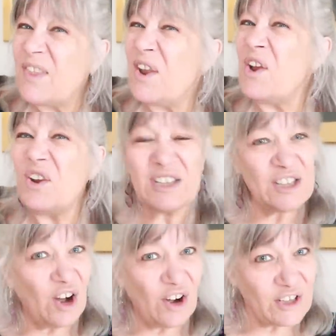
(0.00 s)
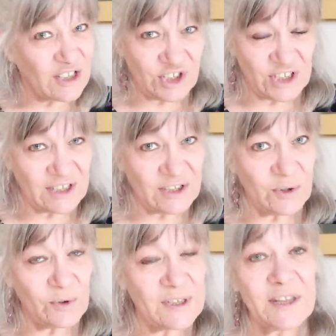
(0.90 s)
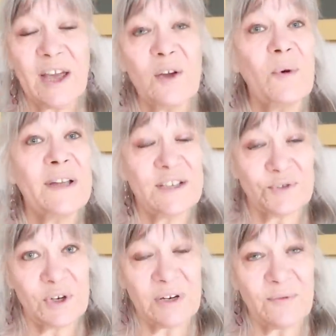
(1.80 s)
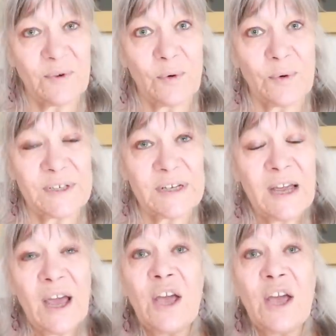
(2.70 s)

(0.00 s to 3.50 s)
They're not as hard as jigsaws and they're quite straightforward.